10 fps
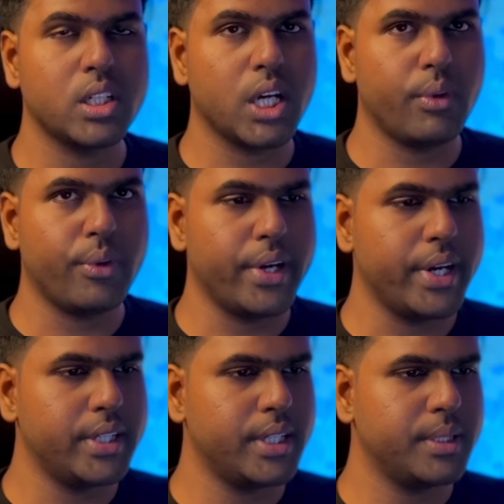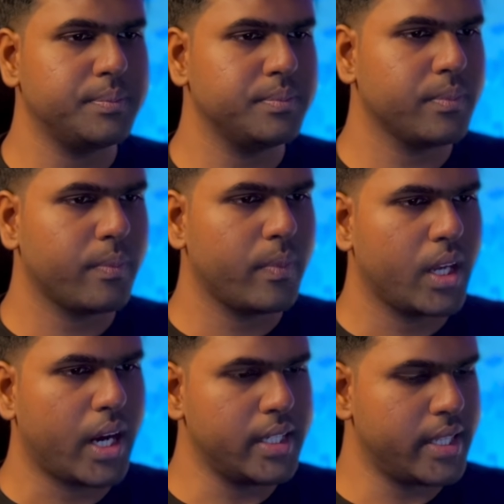covered it,
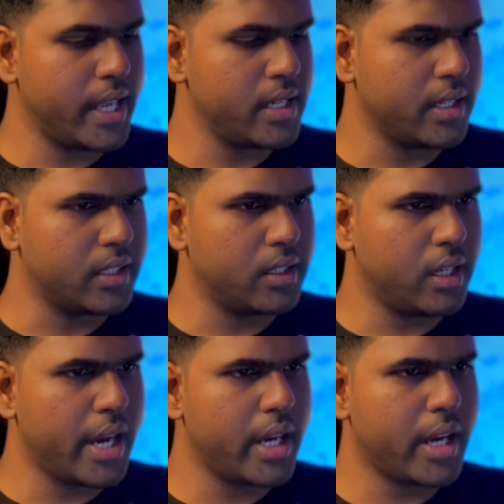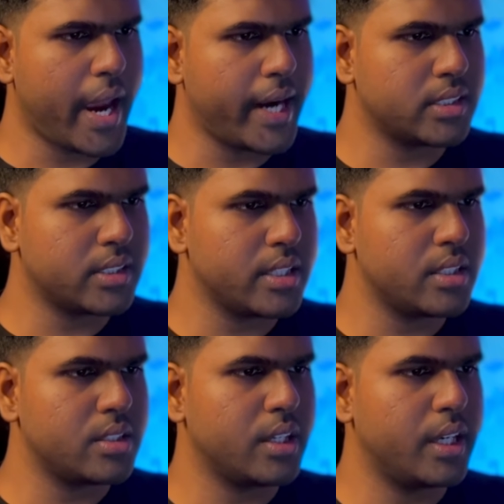And then AI acts as a
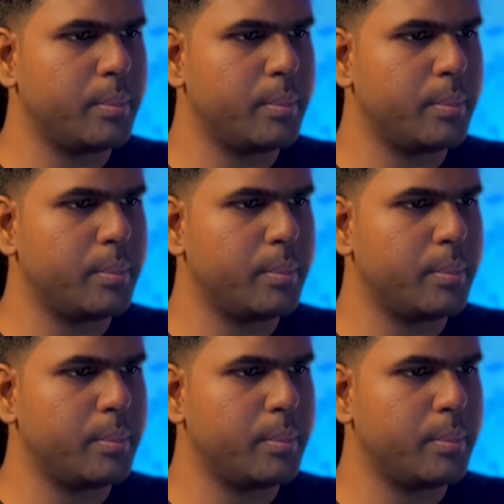study